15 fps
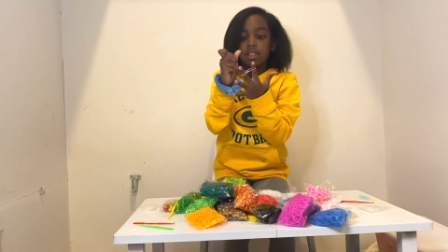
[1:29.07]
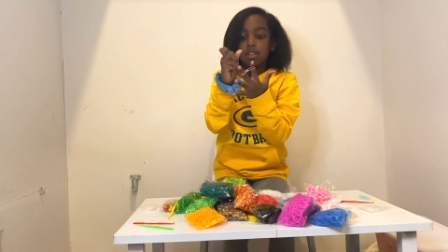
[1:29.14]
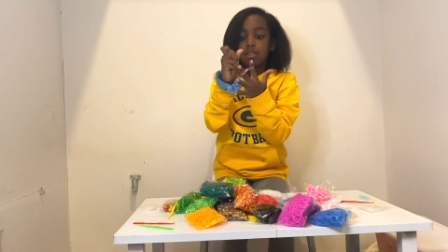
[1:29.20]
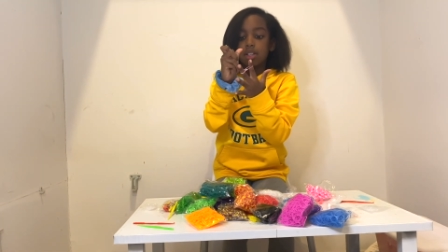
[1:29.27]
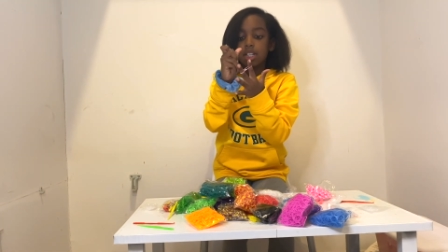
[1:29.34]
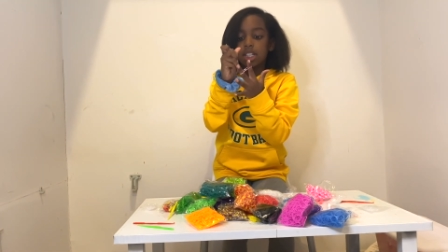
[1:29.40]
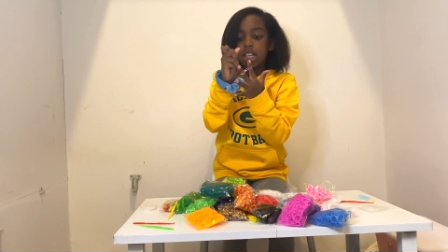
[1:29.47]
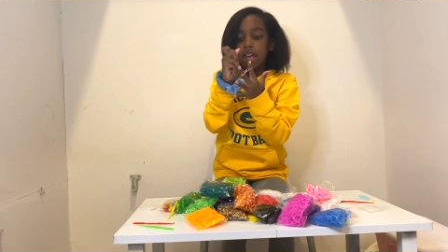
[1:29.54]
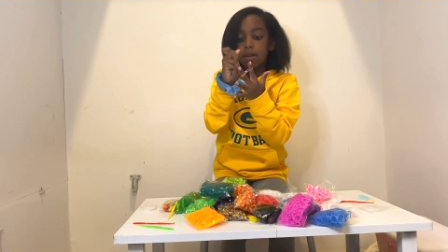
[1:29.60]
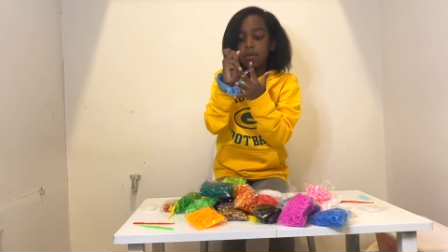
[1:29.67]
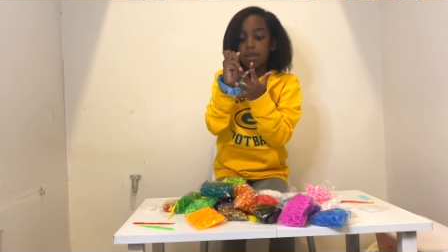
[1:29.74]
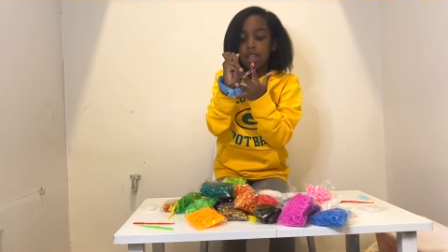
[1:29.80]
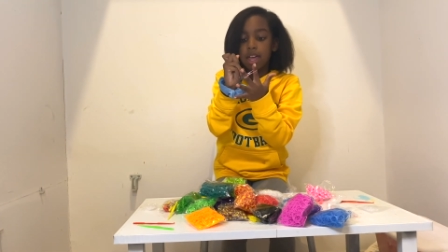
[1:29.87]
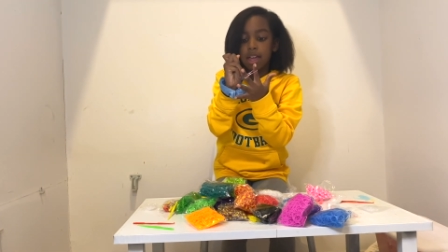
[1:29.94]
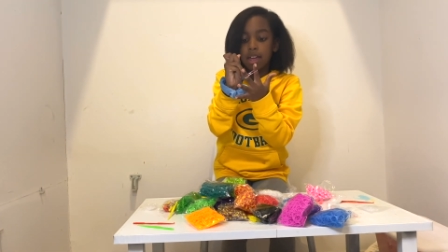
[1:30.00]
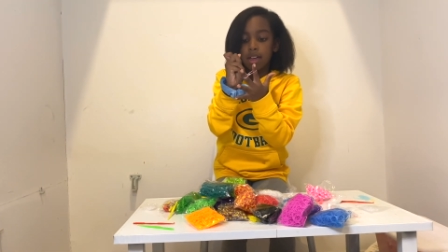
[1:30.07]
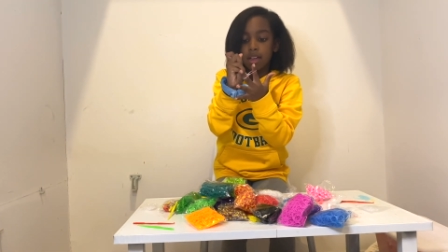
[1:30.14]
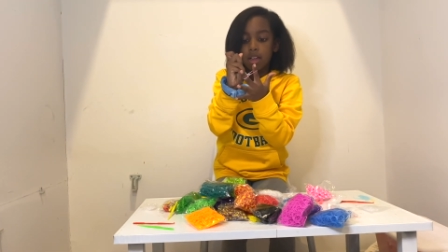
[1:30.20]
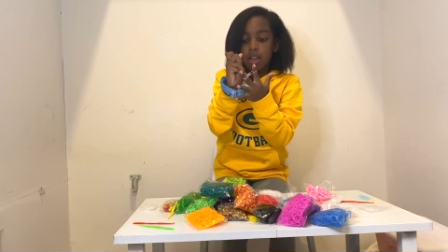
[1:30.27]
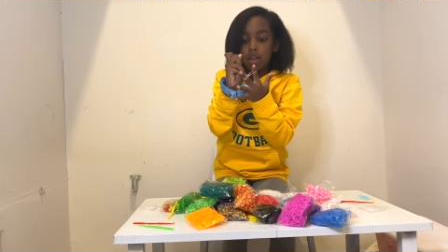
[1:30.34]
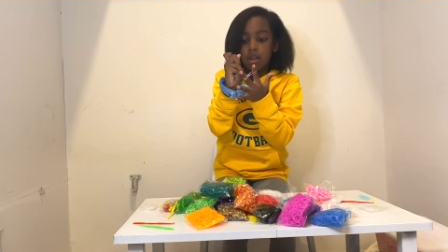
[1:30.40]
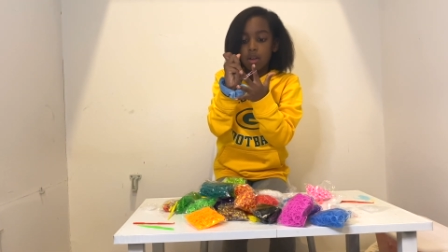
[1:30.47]
Do the same thing
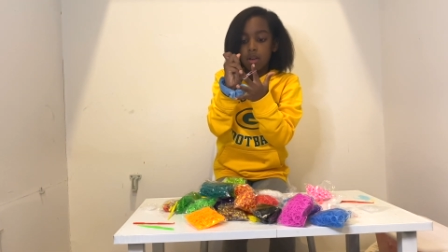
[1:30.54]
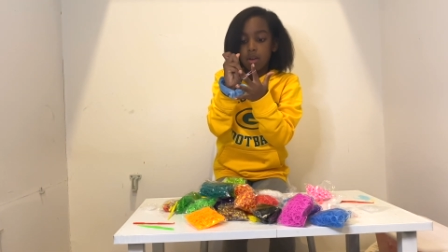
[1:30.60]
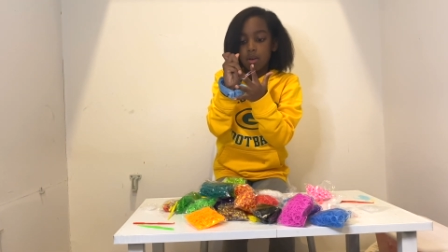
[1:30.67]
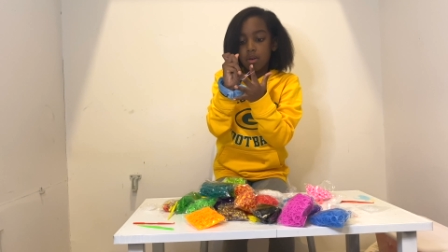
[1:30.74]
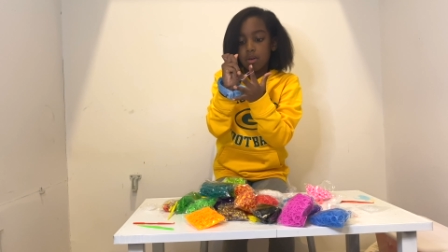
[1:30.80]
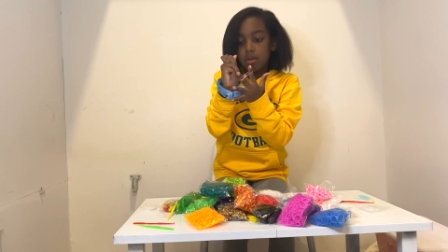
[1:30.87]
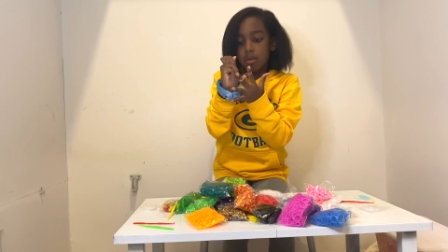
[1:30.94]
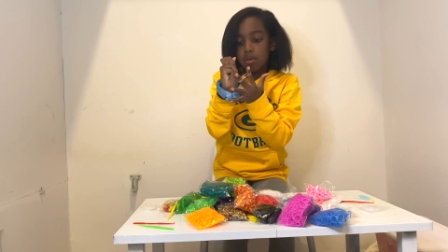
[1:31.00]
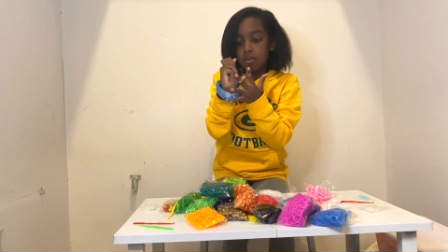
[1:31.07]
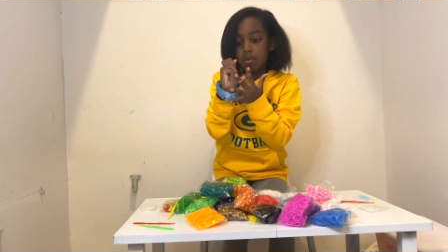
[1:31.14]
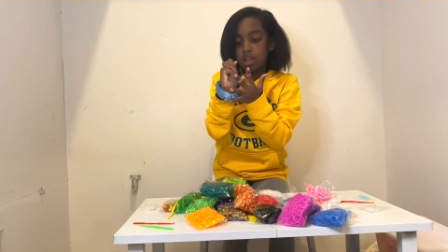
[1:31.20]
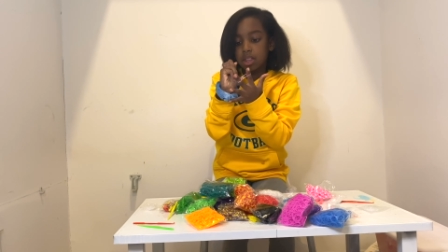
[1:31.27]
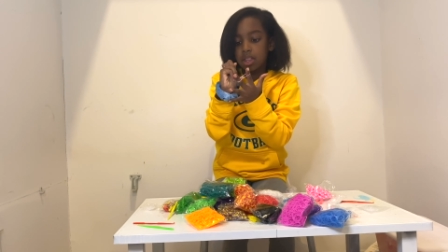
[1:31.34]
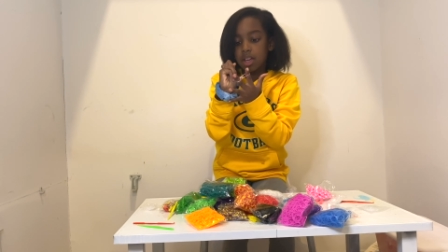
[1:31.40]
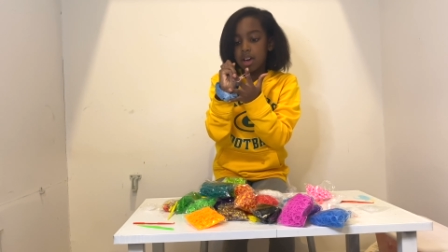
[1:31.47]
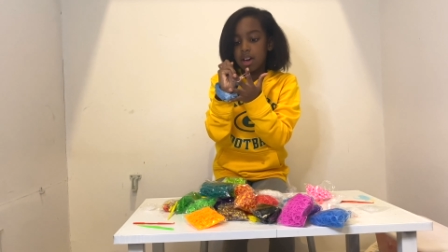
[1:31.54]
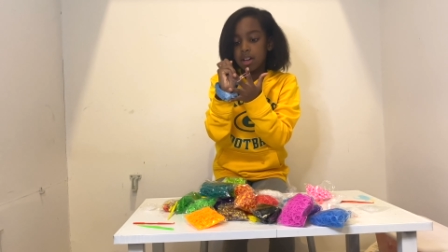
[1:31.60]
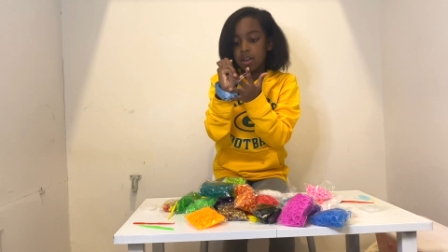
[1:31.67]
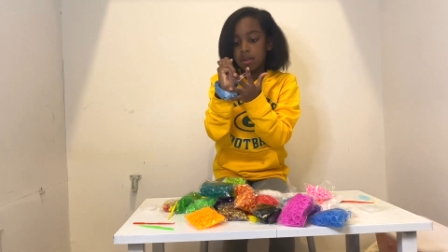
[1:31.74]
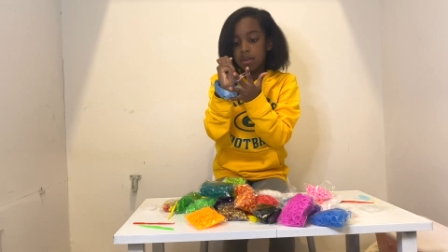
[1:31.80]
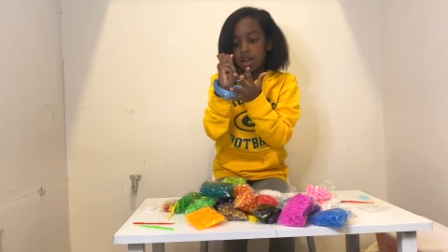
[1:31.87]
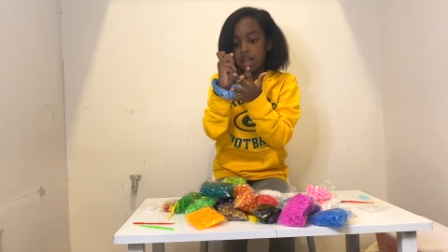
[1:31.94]
with the
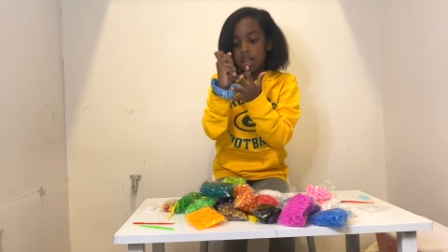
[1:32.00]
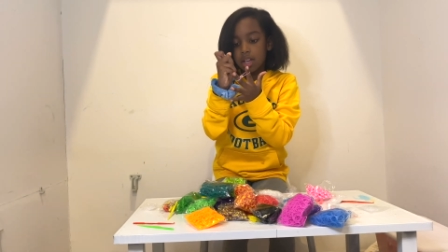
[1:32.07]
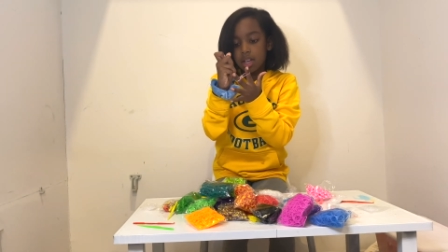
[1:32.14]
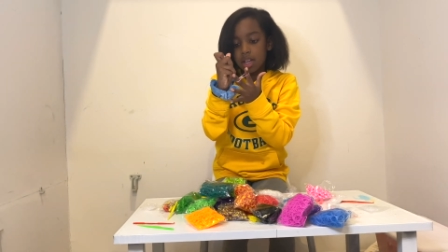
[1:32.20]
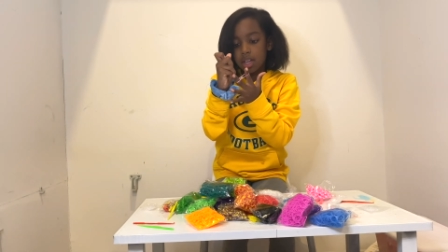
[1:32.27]
other one.